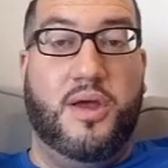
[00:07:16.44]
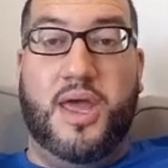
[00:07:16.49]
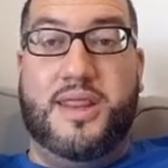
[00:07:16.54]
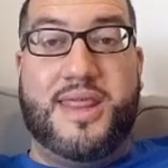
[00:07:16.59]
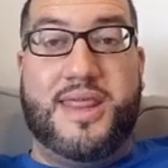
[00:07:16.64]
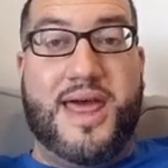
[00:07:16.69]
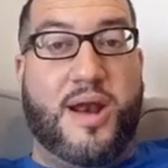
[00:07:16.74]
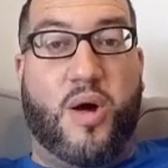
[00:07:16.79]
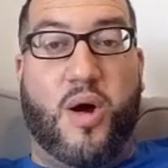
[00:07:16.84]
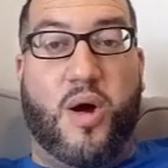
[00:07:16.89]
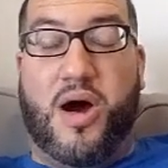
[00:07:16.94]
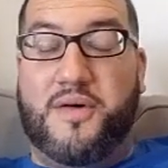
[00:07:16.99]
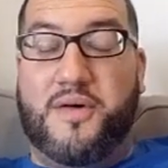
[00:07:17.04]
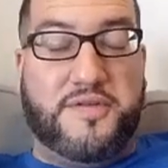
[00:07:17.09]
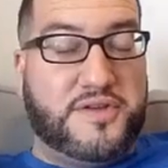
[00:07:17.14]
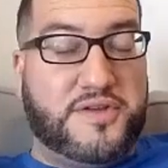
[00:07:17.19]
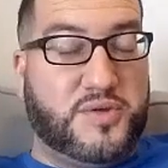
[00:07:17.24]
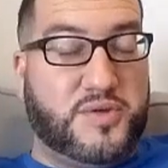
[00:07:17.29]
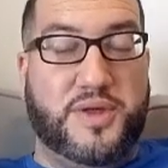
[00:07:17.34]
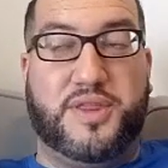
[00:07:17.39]
in that
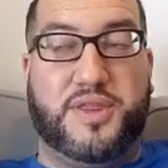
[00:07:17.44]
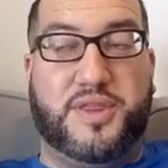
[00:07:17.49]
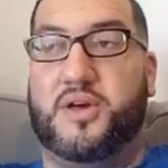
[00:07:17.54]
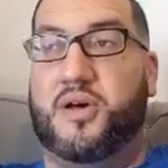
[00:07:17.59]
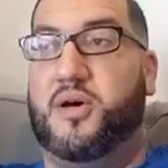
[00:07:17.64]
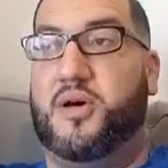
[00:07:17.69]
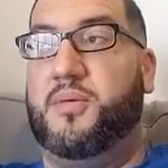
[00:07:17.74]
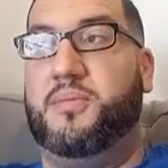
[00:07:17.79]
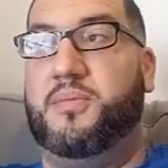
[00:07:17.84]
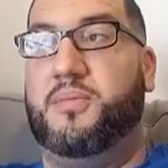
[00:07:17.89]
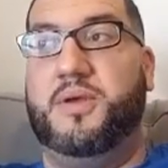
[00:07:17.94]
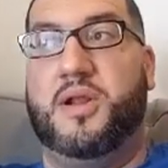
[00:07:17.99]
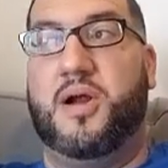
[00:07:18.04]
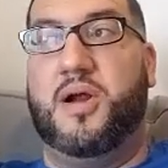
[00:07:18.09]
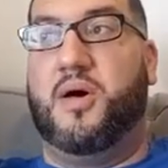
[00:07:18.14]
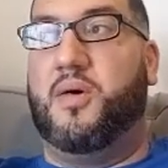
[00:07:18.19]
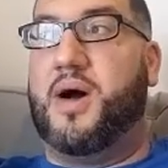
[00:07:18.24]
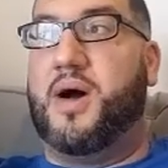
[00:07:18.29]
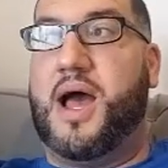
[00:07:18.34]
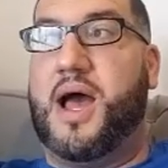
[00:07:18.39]
office with them,
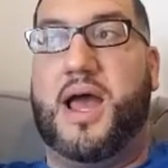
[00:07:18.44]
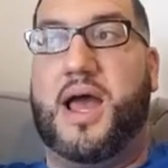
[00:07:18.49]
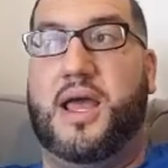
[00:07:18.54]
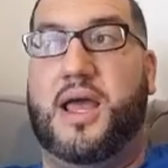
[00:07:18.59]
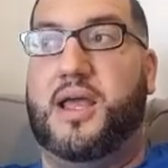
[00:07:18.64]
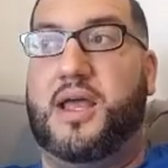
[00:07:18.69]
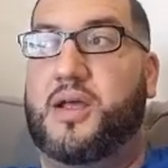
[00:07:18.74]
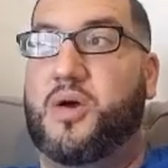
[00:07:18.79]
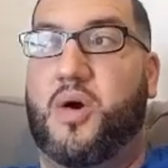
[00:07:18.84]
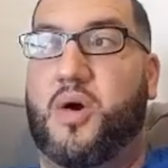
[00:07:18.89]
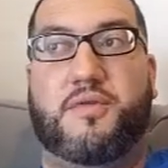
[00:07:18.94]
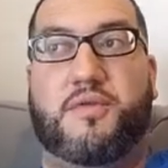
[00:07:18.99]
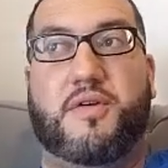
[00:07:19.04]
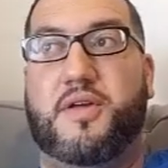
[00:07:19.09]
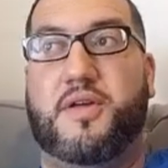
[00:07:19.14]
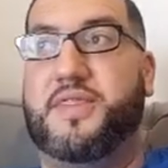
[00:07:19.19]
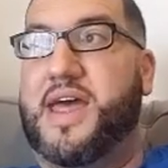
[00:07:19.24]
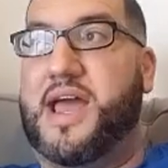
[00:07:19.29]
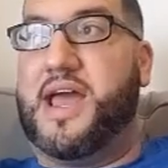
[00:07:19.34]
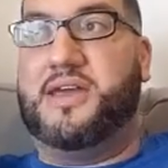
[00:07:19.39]
over
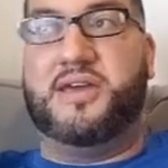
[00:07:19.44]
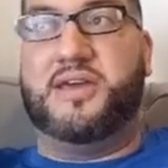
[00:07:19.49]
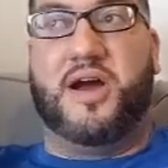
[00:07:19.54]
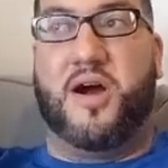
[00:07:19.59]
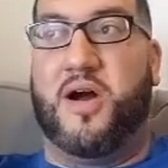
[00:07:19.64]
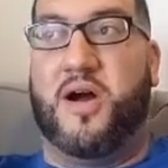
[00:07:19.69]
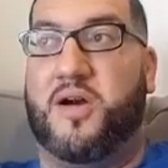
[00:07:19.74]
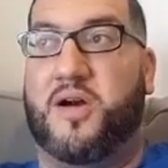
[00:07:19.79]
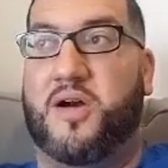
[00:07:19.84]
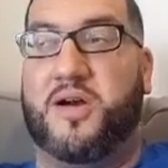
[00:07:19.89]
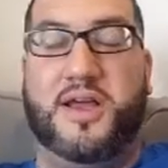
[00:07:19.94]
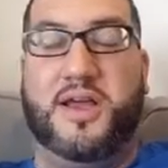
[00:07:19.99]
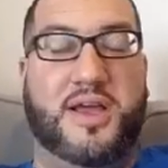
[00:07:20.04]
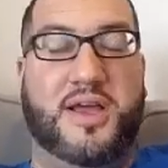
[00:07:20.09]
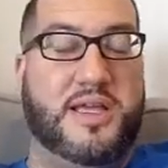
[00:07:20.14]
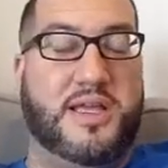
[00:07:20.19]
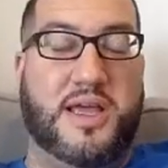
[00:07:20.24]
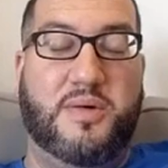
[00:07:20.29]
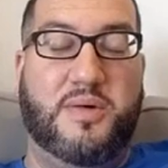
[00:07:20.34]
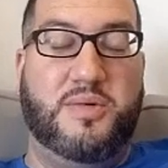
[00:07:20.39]
in that yard.
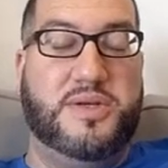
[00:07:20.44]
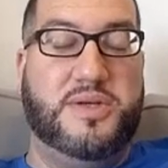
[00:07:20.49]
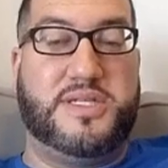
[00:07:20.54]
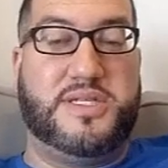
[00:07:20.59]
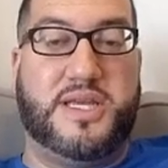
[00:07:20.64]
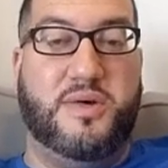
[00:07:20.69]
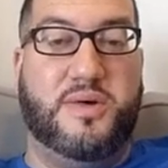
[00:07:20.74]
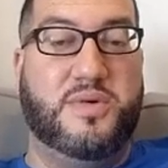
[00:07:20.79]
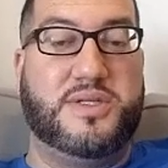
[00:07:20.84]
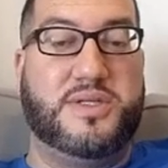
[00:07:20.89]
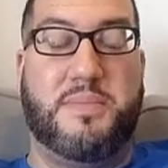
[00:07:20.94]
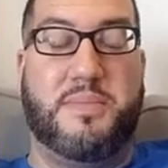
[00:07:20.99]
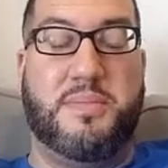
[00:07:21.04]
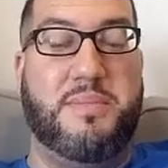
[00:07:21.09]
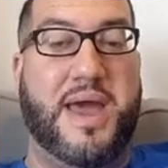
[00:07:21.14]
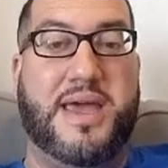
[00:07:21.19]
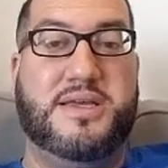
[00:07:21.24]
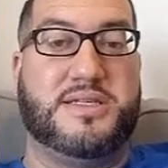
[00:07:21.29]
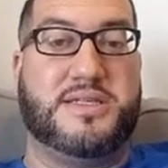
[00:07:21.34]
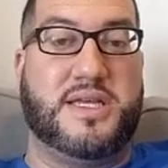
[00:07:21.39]
It was
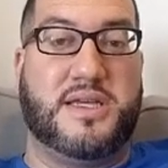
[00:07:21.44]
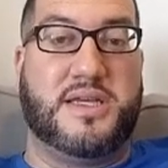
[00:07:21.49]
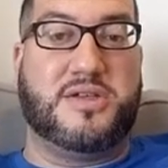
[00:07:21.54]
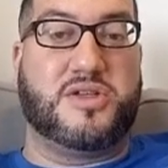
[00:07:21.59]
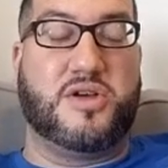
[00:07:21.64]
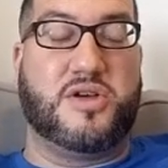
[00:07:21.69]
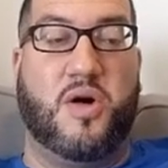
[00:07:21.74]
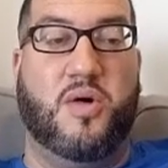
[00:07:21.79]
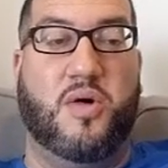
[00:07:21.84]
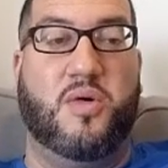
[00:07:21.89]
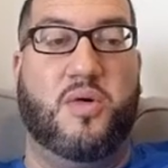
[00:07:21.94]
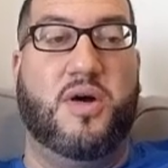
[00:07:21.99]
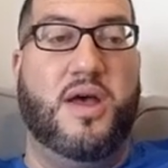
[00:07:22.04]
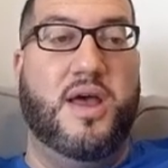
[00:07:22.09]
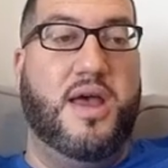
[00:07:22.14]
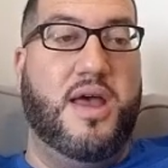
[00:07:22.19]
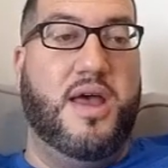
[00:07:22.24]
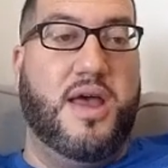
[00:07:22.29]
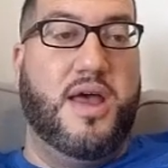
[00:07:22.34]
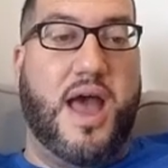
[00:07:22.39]
amazing. So,
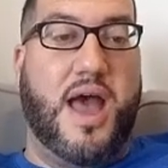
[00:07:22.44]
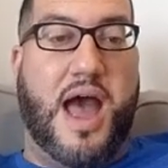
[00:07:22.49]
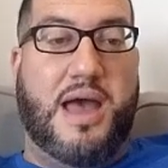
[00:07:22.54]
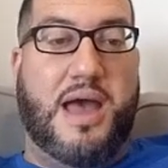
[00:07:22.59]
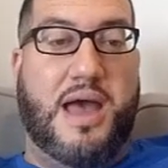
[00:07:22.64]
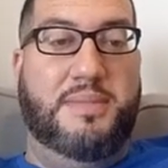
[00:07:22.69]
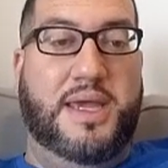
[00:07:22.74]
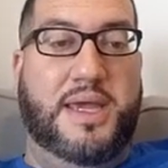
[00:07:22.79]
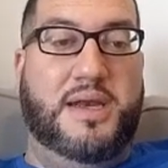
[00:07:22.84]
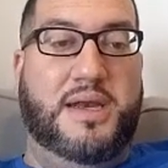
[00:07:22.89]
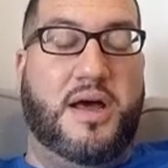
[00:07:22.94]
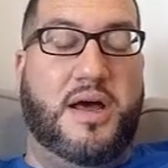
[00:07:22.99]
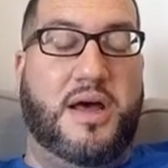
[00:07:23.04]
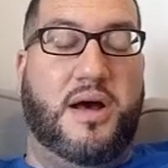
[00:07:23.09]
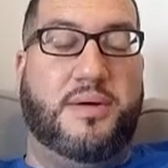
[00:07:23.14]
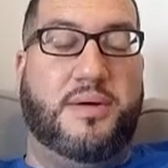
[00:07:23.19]
I mean,